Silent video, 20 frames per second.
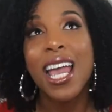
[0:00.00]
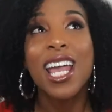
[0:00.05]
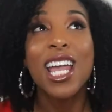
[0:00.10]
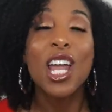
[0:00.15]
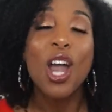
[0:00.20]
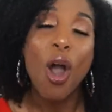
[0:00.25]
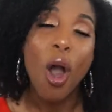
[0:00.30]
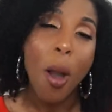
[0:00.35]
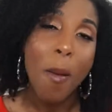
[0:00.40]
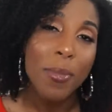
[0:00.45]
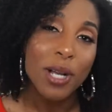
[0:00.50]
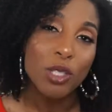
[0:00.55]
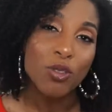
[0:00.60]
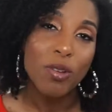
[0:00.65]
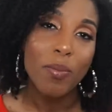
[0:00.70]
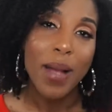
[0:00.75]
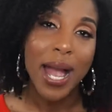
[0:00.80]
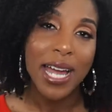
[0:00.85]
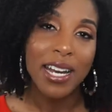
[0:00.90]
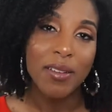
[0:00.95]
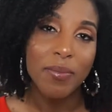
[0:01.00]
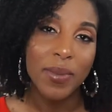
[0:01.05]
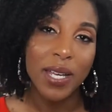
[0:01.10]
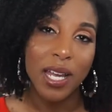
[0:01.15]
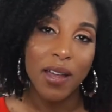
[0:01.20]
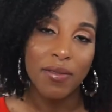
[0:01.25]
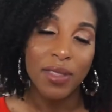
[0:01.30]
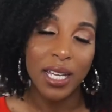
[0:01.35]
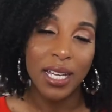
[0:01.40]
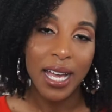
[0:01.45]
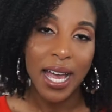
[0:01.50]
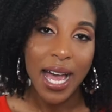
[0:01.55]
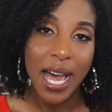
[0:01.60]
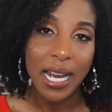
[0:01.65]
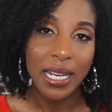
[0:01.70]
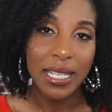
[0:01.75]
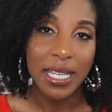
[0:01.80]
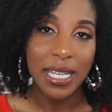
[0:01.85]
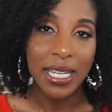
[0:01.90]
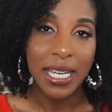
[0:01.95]
It almost reminded me of the
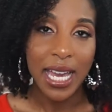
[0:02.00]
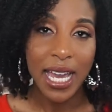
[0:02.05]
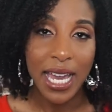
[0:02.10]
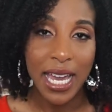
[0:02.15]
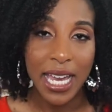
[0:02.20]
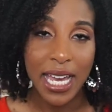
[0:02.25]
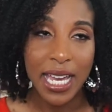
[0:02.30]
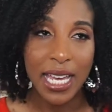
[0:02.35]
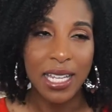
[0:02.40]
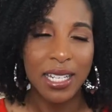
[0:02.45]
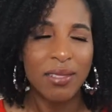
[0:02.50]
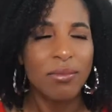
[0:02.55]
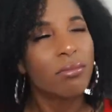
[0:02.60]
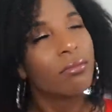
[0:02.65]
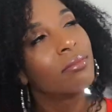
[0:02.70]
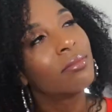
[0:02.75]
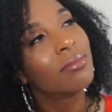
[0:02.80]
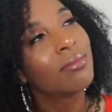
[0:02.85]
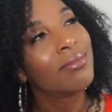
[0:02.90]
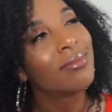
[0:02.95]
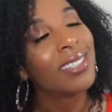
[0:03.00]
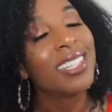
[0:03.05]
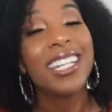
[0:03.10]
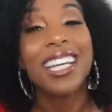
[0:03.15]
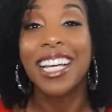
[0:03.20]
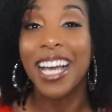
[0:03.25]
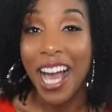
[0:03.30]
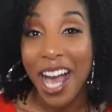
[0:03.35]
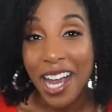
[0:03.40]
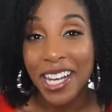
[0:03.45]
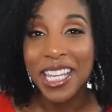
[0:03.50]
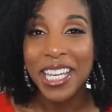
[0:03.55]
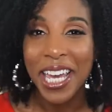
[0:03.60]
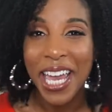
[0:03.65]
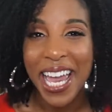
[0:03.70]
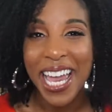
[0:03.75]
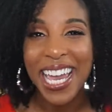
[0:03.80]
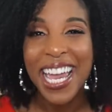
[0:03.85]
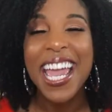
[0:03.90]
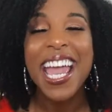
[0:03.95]
Kylie K the Kylie
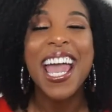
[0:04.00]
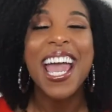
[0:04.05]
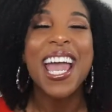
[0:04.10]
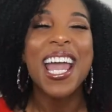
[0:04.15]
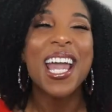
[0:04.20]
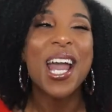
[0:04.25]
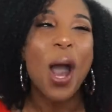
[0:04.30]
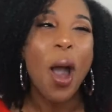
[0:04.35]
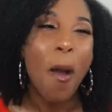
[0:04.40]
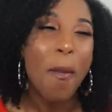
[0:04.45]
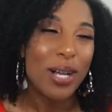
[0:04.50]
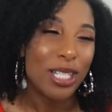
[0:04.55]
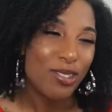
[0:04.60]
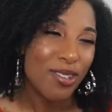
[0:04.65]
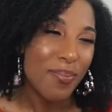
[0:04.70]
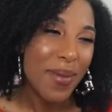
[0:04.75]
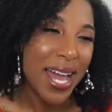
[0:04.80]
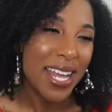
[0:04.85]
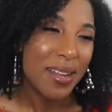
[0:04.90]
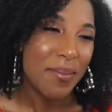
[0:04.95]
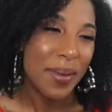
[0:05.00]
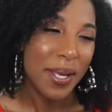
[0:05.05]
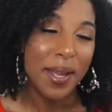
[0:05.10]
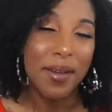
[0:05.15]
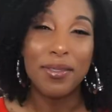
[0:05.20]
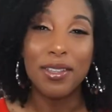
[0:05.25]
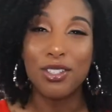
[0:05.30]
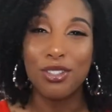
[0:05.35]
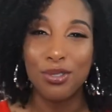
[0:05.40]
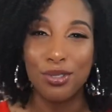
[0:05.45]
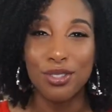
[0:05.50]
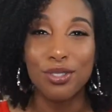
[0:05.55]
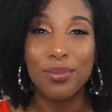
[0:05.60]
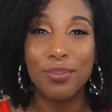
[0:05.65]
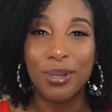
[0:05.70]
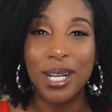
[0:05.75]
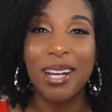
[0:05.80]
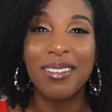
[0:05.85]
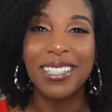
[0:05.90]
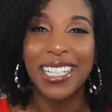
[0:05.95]
K. It almost reminded me of the True
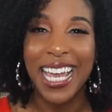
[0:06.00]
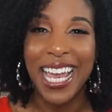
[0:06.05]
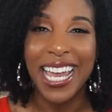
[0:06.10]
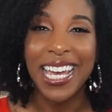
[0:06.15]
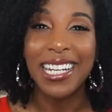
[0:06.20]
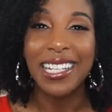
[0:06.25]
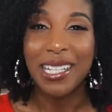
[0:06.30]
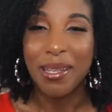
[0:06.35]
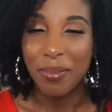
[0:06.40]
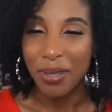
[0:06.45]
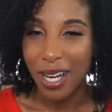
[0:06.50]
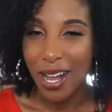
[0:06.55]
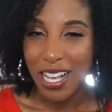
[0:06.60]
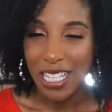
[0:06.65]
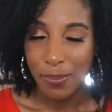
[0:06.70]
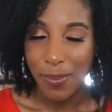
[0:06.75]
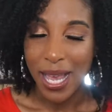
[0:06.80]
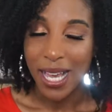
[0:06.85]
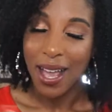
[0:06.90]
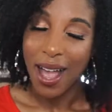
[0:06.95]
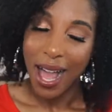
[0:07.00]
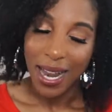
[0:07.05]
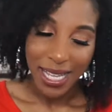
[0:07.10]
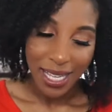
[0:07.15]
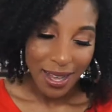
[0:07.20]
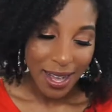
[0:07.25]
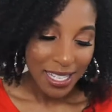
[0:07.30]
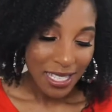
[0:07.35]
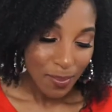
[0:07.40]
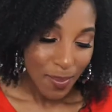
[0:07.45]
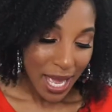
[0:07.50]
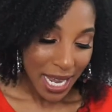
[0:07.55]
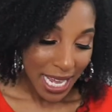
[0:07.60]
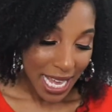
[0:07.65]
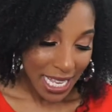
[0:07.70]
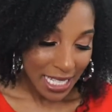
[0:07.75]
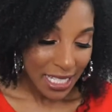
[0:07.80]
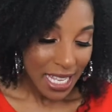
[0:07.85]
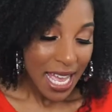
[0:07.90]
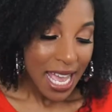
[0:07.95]
Brown K lip gloss by Kylie
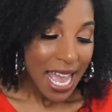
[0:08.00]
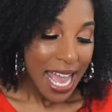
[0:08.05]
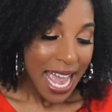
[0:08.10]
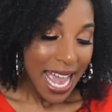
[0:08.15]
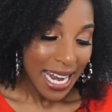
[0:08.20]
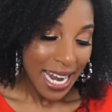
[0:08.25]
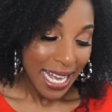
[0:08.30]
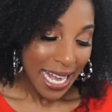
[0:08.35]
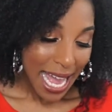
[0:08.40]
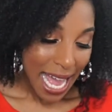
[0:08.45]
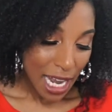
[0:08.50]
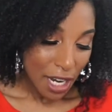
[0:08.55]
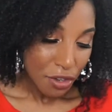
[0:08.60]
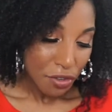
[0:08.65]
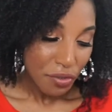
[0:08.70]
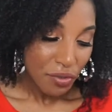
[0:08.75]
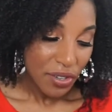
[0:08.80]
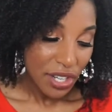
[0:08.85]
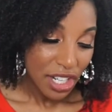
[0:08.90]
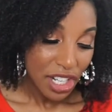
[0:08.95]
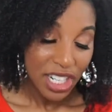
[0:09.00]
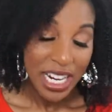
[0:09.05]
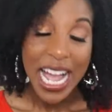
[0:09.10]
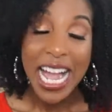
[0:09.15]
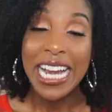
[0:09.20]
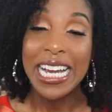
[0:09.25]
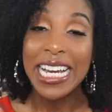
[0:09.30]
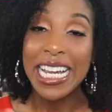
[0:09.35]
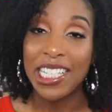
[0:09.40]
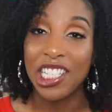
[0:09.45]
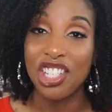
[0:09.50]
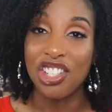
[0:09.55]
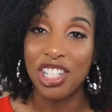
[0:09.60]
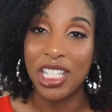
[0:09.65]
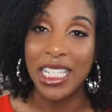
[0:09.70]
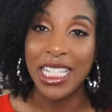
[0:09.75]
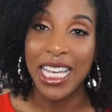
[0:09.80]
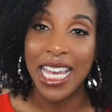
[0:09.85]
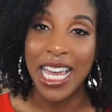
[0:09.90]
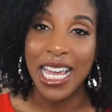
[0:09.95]
Cosmetics. And I kind of figured I need to
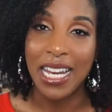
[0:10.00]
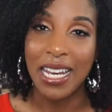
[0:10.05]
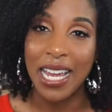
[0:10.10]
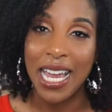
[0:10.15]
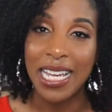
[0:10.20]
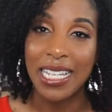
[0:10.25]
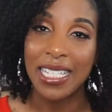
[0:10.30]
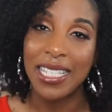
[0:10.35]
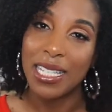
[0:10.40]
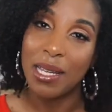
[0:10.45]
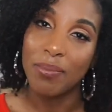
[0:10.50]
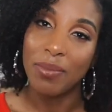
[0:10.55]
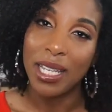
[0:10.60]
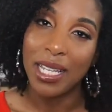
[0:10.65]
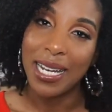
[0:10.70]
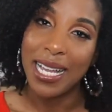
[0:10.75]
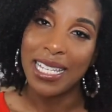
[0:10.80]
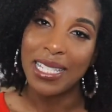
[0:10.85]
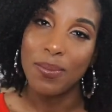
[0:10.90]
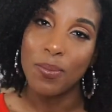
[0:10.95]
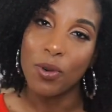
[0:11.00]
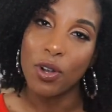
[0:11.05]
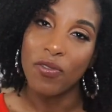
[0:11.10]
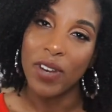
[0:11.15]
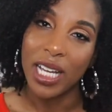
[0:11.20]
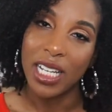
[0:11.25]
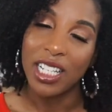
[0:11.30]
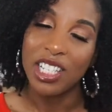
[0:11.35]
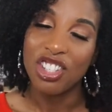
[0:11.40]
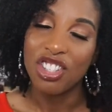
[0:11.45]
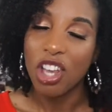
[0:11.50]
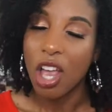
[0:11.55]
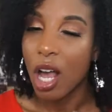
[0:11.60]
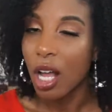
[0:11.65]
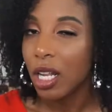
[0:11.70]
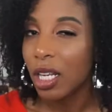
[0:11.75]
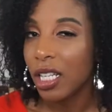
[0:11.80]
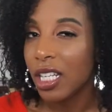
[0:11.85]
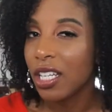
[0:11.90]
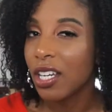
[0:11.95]
just get like something that's more like a
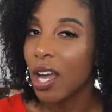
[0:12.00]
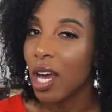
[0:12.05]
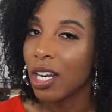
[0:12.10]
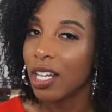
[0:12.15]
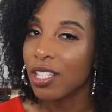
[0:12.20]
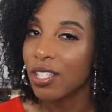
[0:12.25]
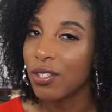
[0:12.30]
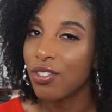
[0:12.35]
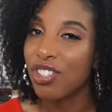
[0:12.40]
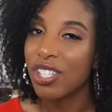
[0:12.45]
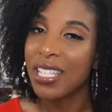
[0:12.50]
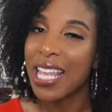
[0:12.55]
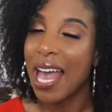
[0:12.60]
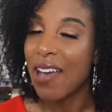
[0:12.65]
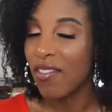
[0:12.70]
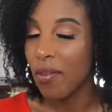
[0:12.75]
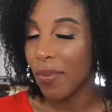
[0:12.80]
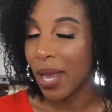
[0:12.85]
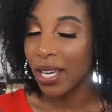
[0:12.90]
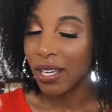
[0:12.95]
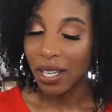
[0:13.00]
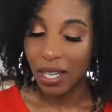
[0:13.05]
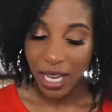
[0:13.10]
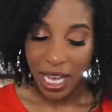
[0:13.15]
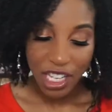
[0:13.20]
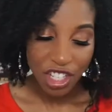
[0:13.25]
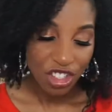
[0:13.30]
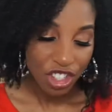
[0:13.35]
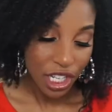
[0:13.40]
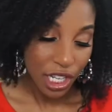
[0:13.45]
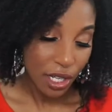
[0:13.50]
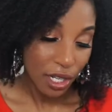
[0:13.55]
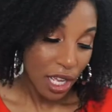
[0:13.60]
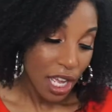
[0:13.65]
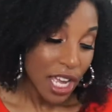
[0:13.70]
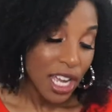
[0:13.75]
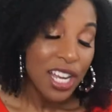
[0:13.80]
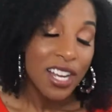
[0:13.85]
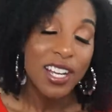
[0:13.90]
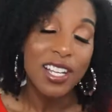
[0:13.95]
chocolatey color to just have in my
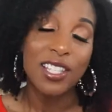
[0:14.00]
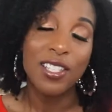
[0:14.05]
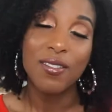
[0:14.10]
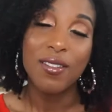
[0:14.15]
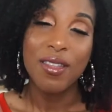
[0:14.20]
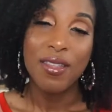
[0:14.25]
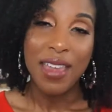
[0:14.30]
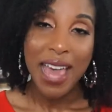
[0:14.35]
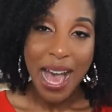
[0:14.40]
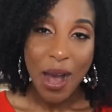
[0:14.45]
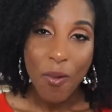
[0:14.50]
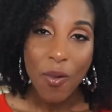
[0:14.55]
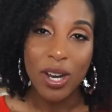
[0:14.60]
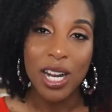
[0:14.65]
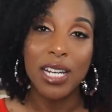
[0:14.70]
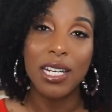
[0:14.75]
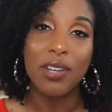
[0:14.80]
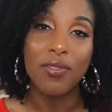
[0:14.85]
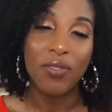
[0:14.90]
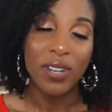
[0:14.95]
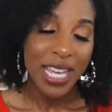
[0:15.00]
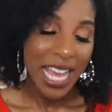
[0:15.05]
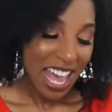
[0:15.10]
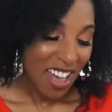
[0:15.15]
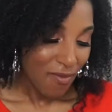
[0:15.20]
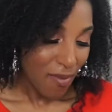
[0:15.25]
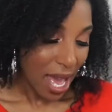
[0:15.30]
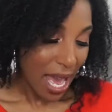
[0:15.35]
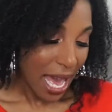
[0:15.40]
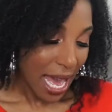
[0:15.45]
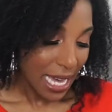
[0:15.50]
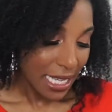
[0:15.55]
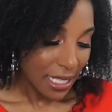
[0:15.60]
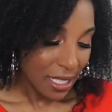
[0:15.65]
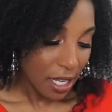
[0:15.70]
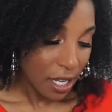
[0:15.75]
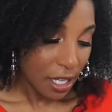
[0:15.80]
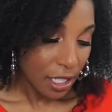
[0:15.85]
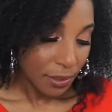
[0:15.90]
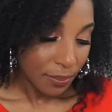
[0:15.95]
collection. So that one I definitely have my
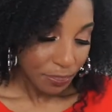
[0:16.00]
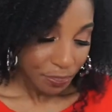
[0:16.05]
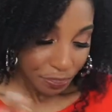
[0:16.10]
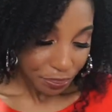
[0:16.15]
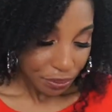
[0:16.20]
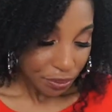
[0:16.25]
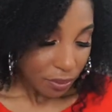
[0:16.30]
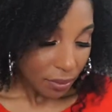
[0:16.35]
eyes on.